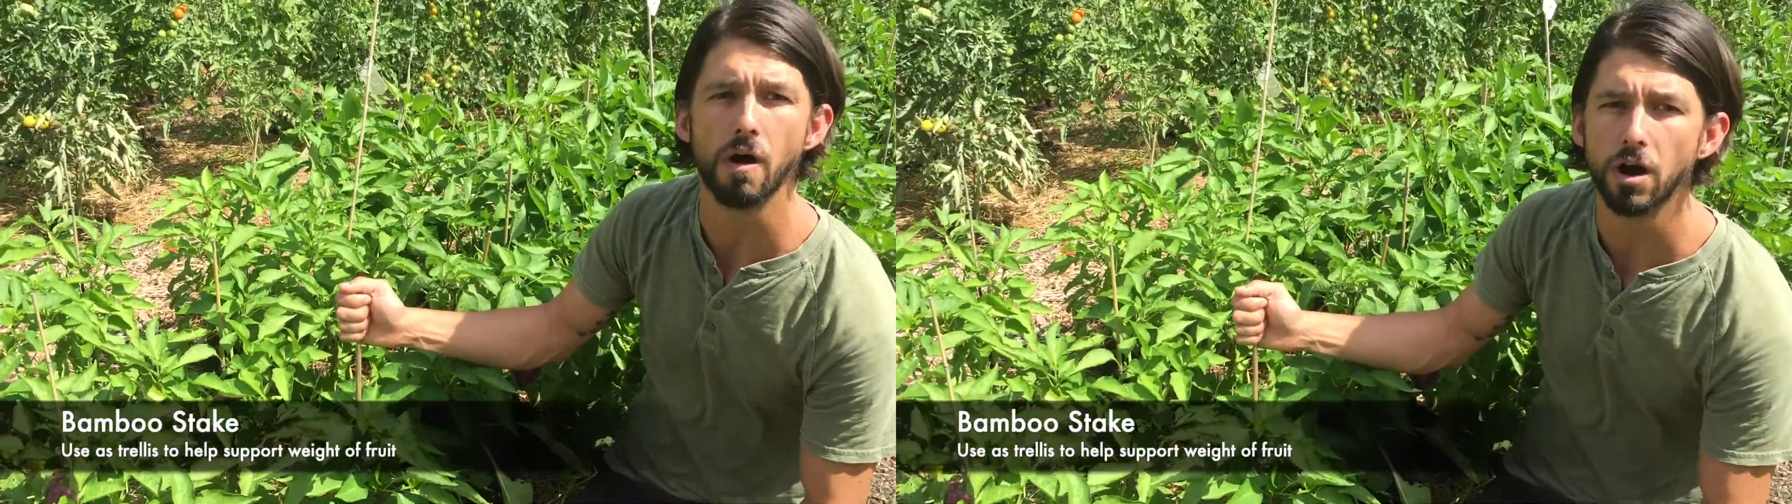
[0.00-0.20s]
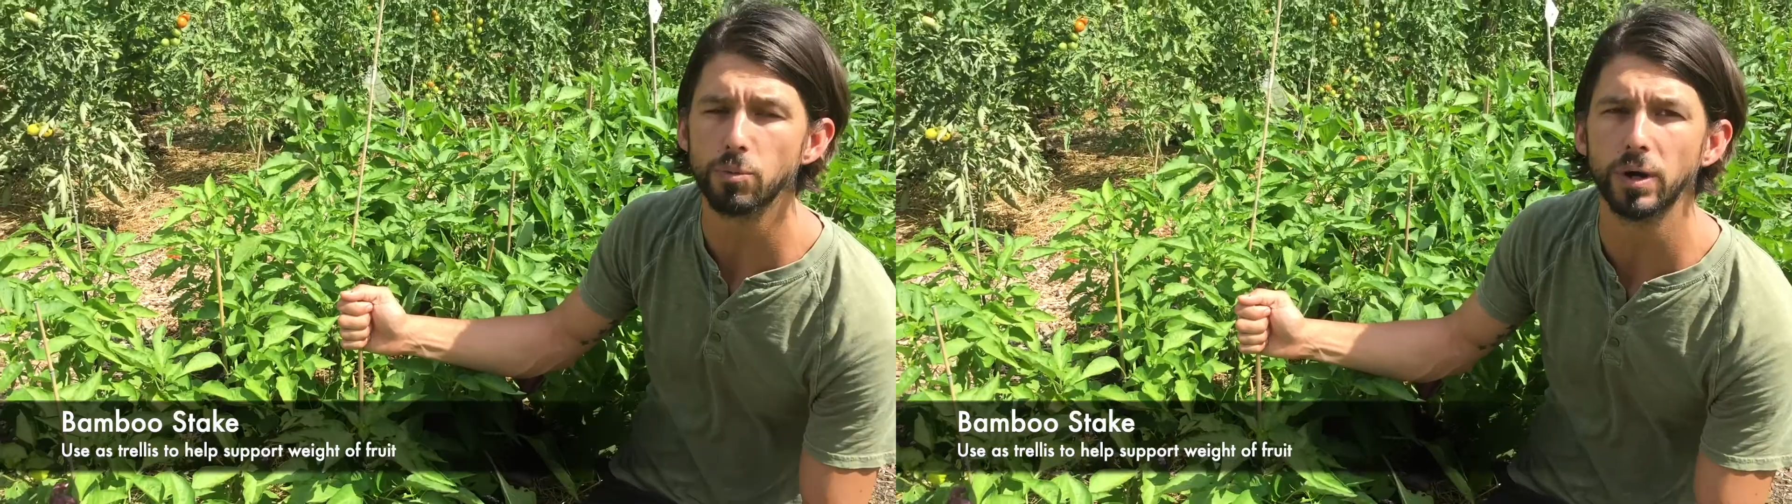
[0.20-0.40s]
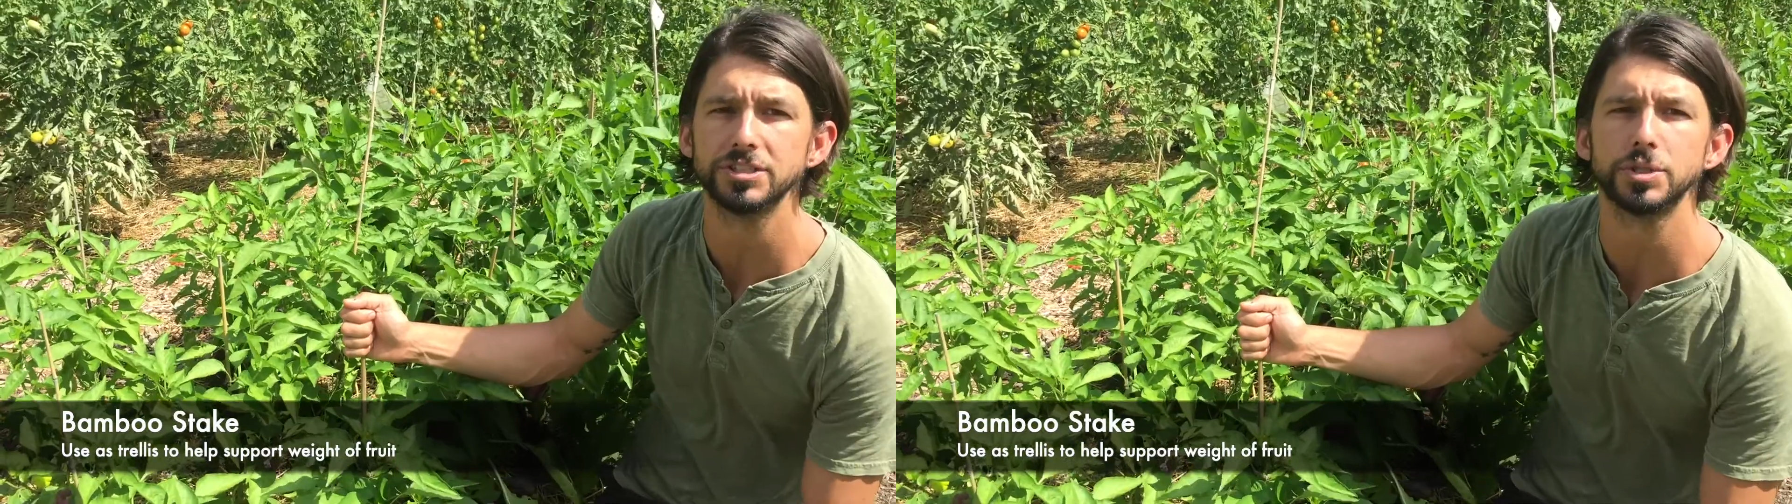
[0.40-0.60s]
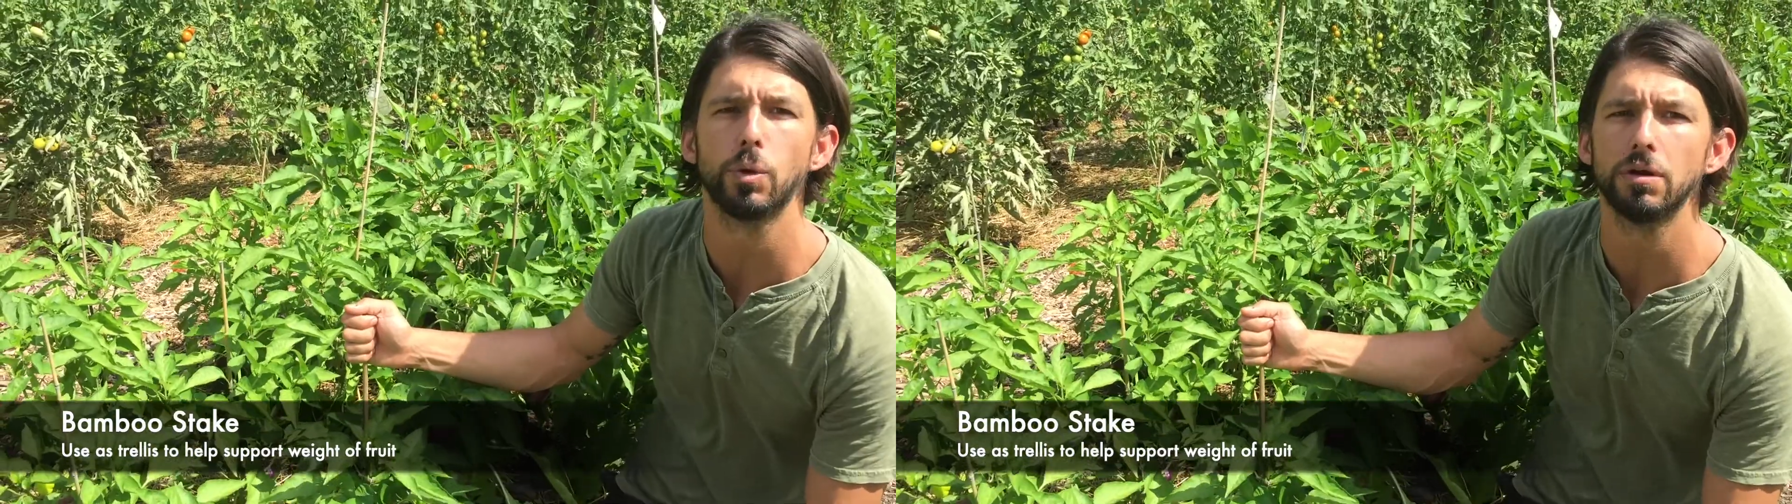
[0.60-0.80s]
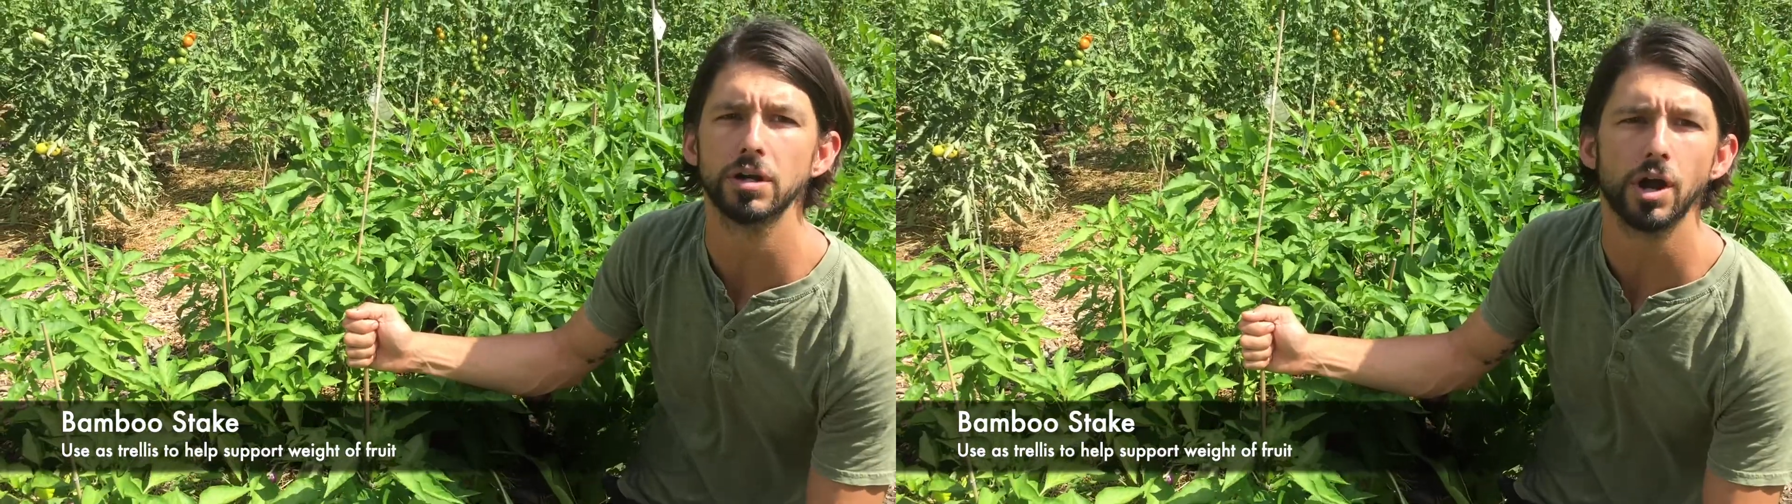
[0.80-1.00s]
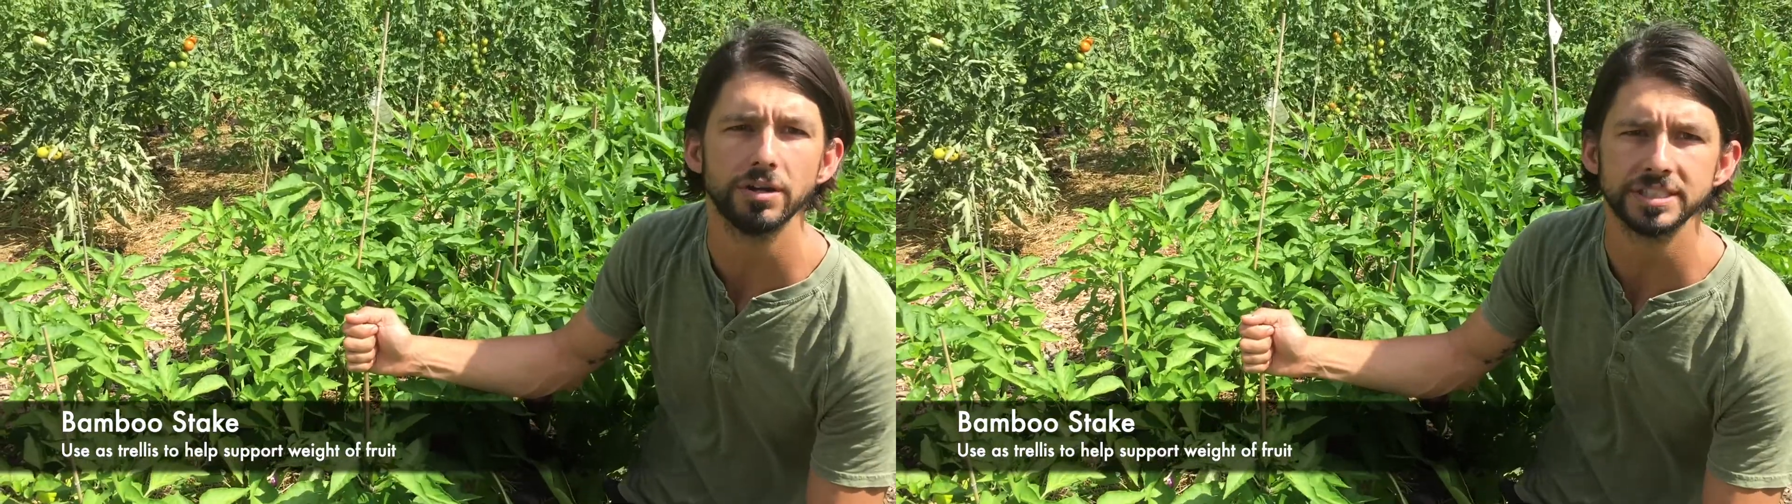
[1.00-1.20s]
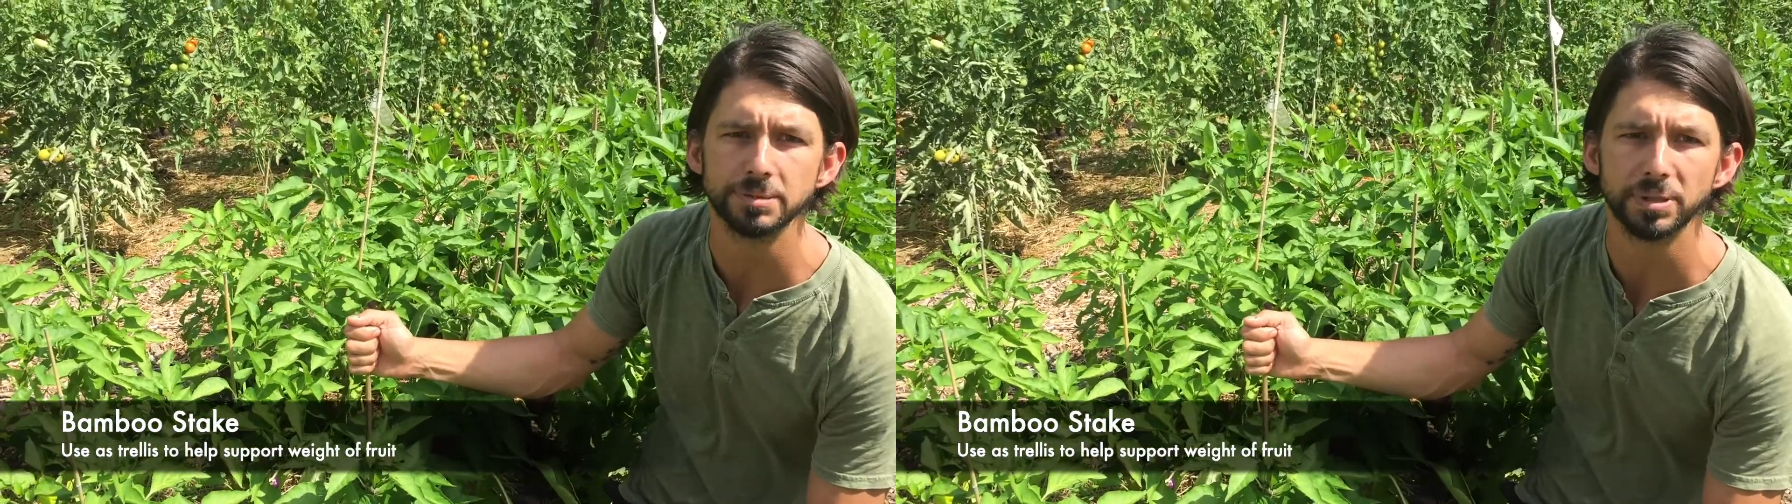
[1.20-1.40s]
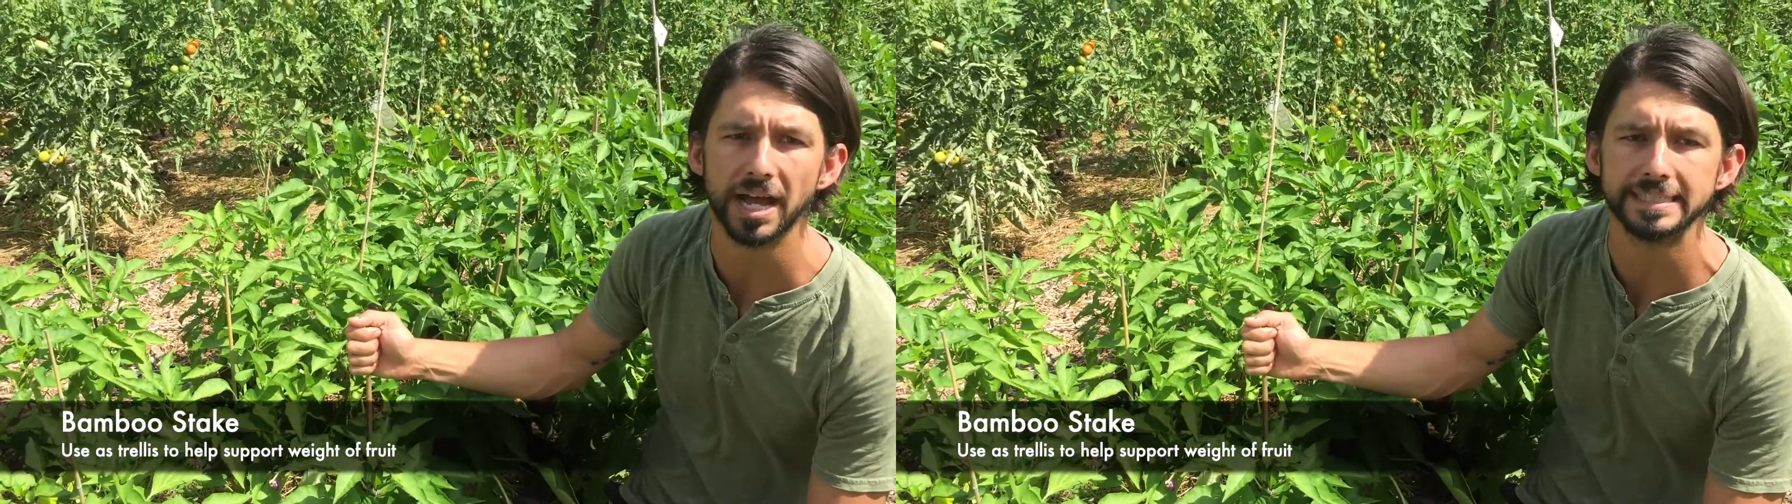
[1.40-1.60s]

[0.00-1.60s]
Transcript: hardware store or a garden supply